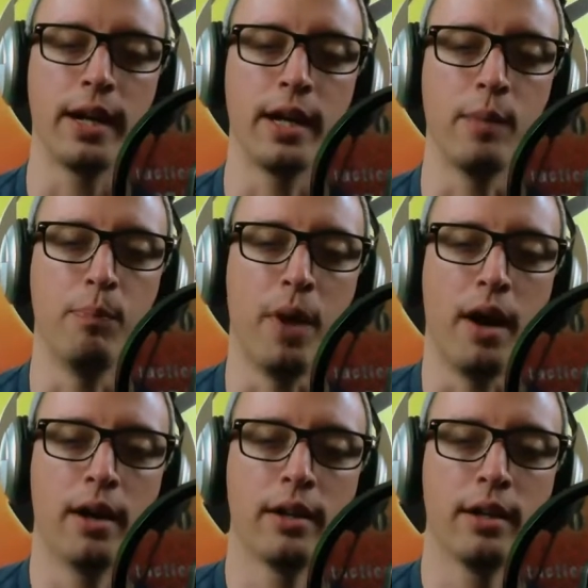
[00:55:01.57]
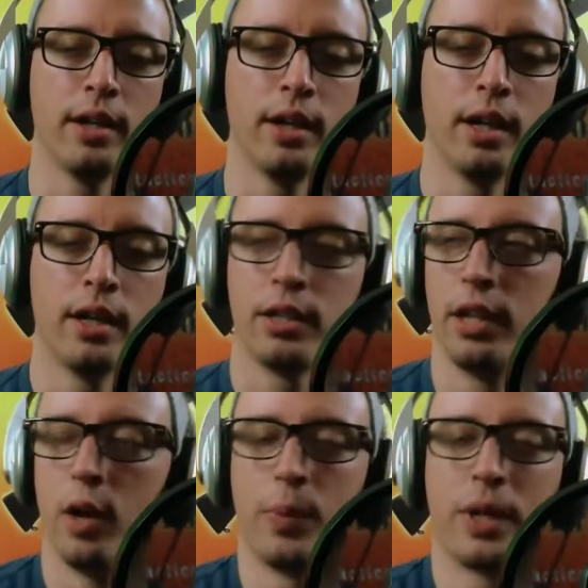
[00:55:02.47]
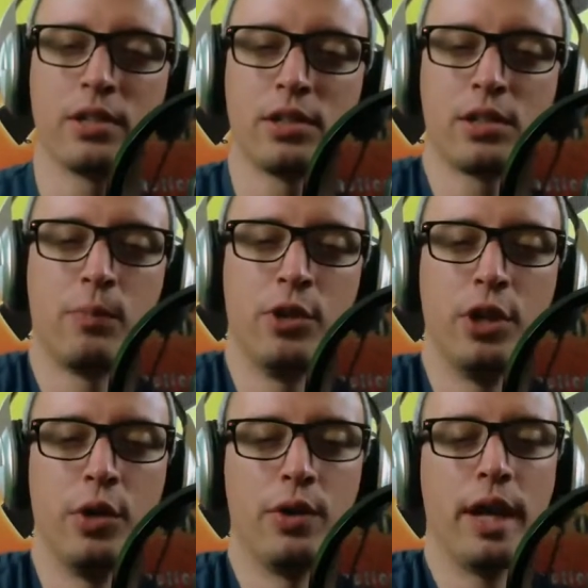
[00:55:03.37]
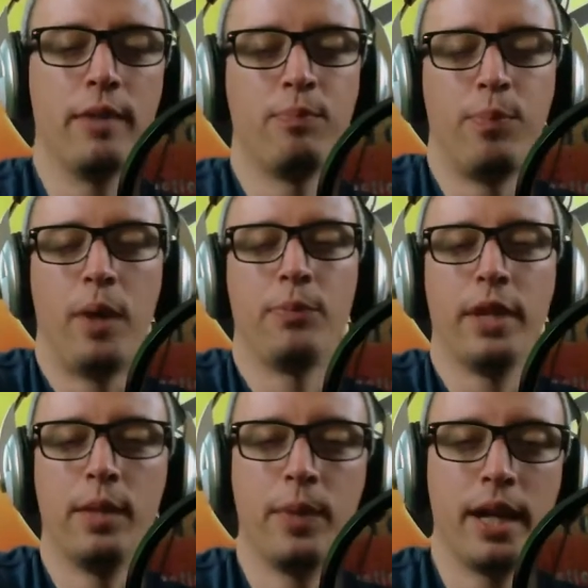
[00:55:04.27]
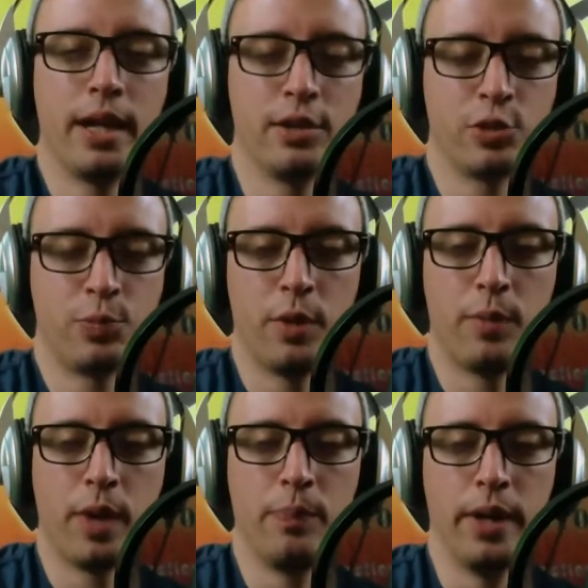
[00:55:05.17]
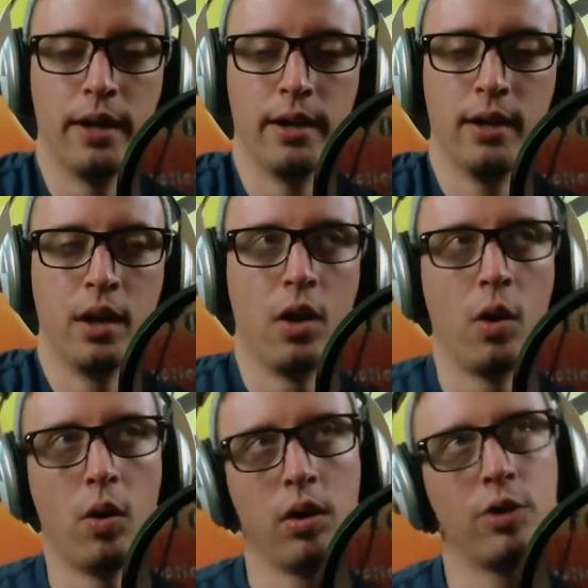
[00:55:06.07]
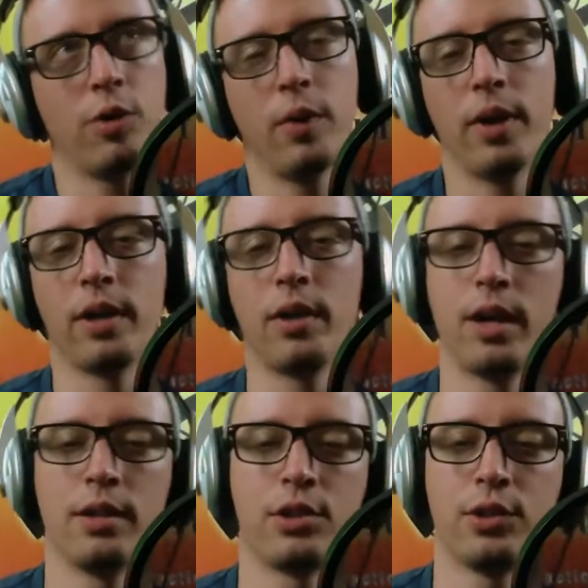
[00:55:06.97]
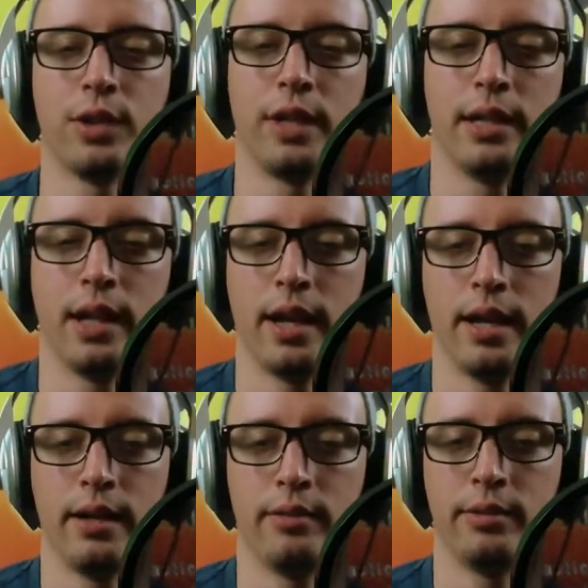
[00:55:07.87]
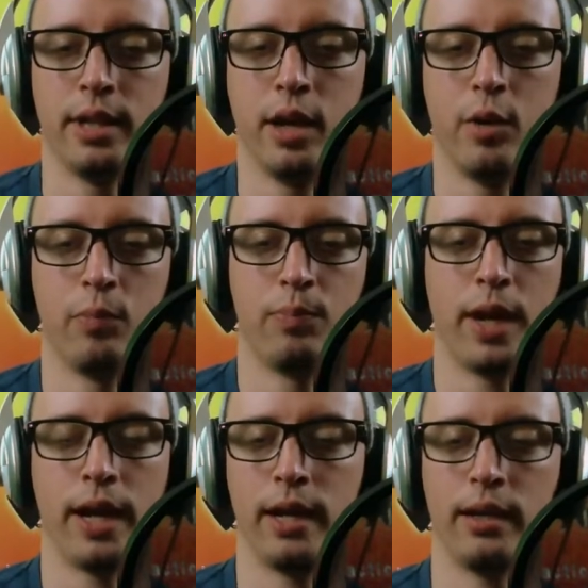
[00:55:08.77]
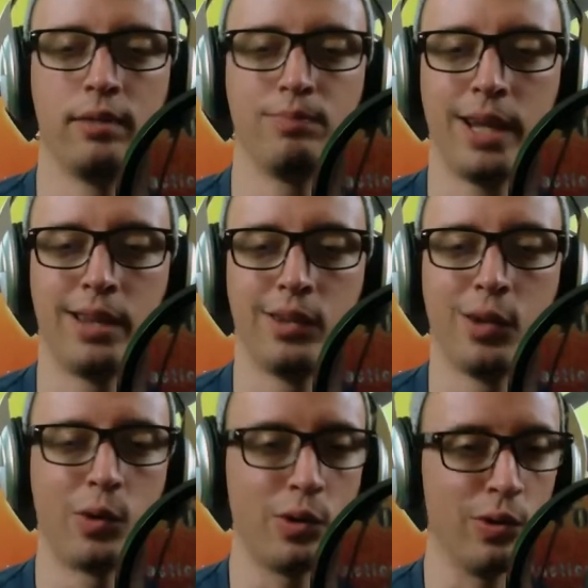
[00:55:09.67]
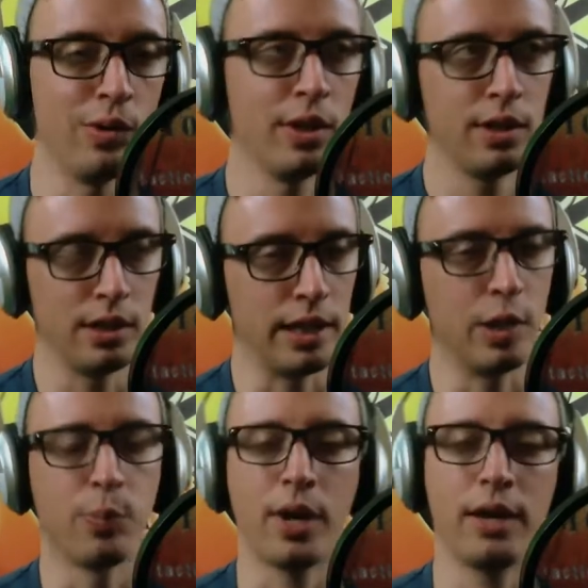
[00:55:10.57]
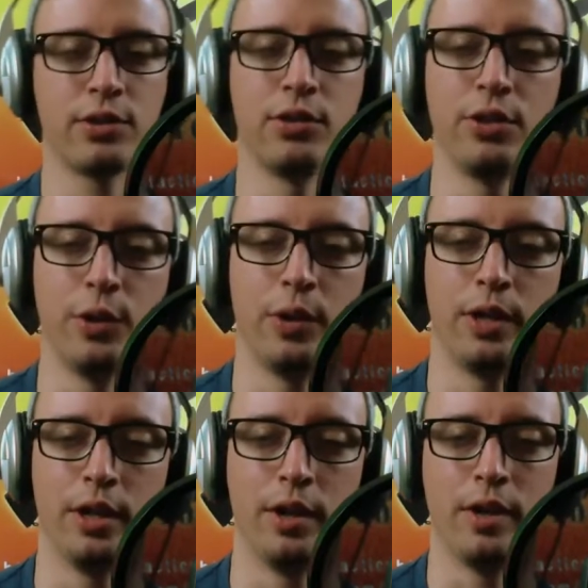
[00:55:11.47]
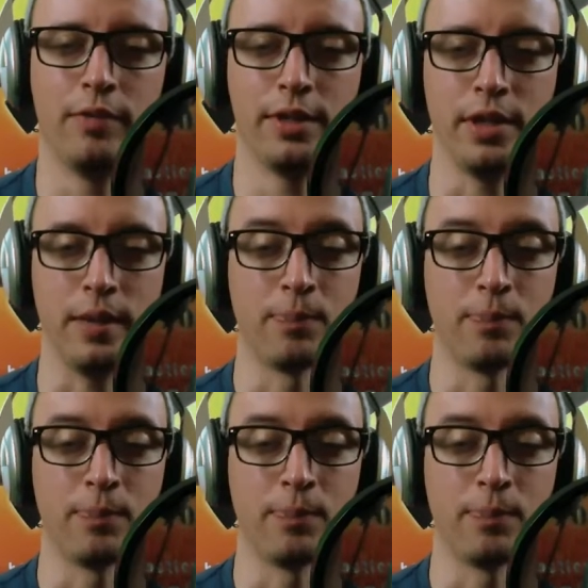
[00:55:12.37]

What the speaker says: in a bar, you know, because of some dude that bumped into me and spilt my beer? Or do I want to go down the street and, you know, pay the local legal prostitute, you know, a visit?